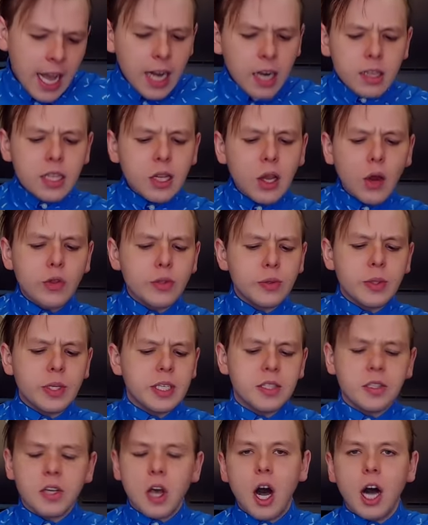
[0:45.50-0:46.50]
don't think that's what
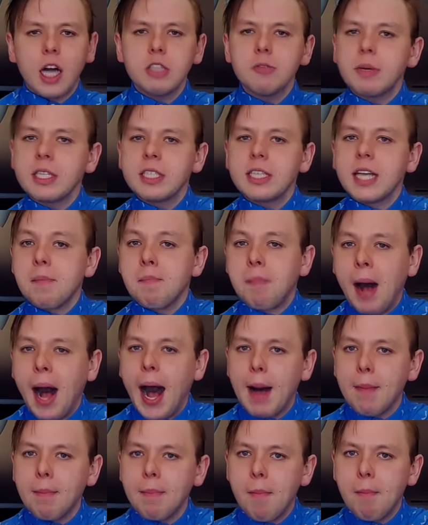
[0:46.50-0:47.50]
it's called, but it's like
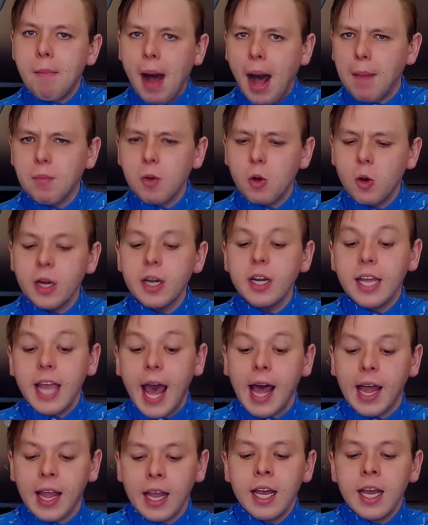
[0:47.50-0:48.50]
popcorn.
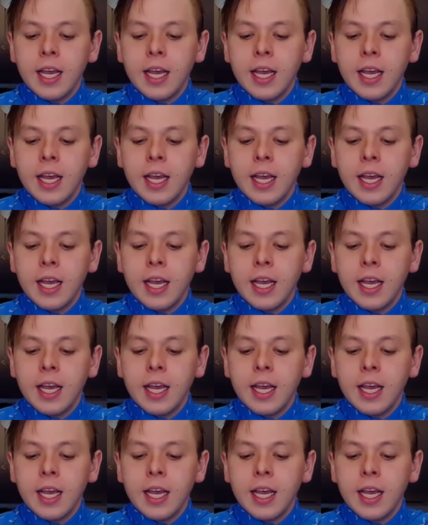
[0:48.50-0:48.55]
Yeah.